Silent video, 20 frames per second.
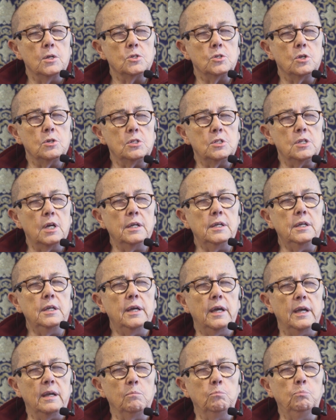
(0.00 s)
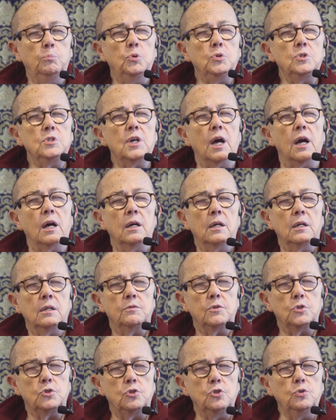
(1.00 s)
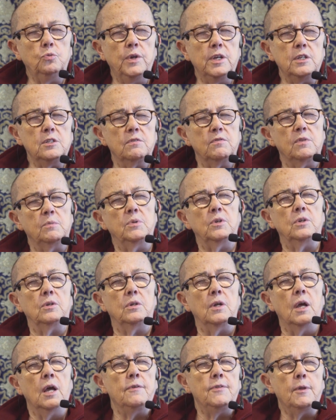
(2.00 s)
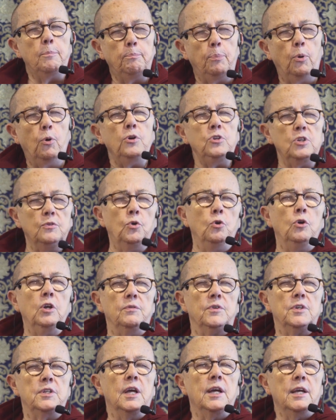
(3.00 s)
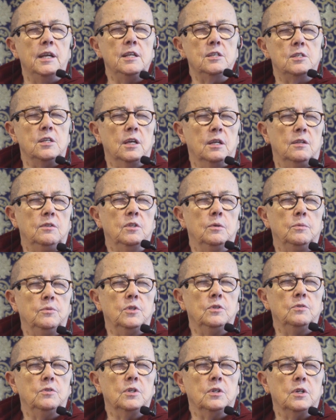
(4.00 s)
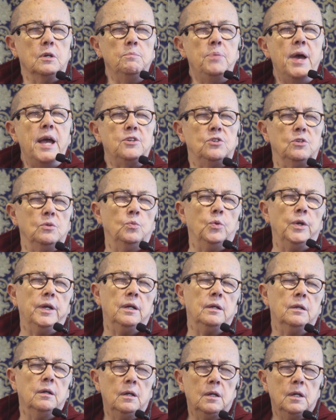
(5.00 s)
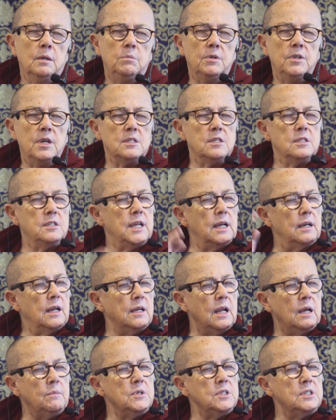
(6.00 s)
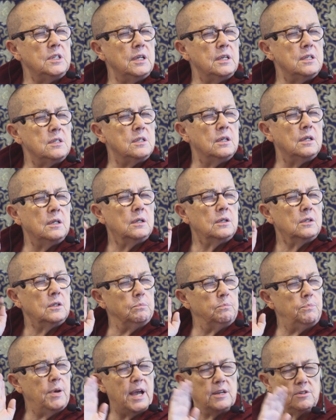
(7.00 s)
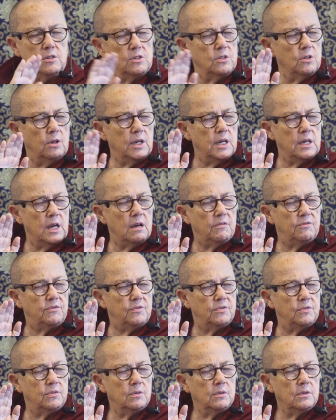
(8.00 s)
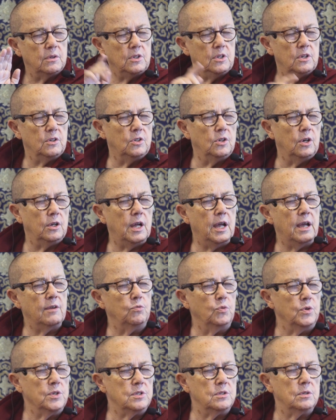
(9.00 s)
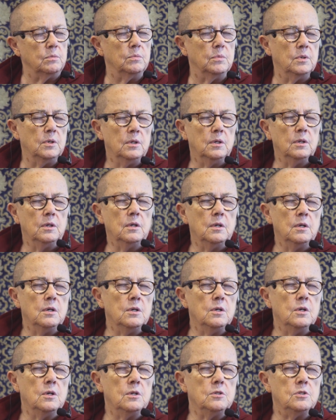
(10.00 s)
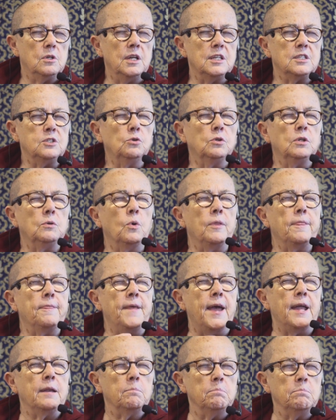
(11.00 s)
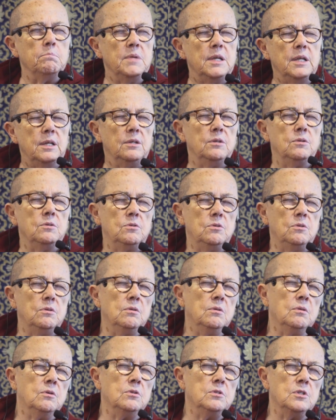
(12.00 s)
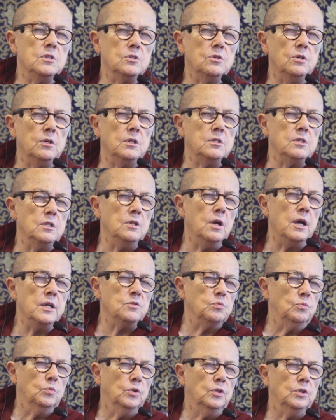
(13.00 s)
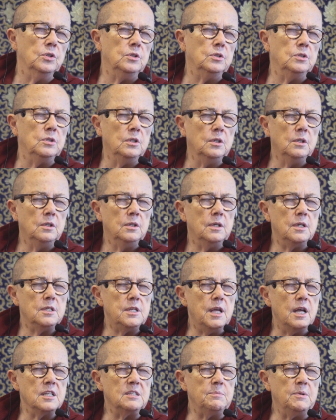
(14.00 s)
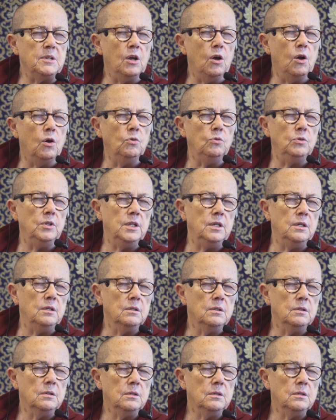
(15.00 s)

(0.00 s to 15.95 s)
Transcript: So Sangye, Buddha, the two wings of the bird. The point of all of it is the, the, the compassion wing. But as the Dalai Lama says, compassion is not enough. You've got to have wisdom. So let's look at what that means, you know, because it's got it's a nice word and it sounds a bit holy,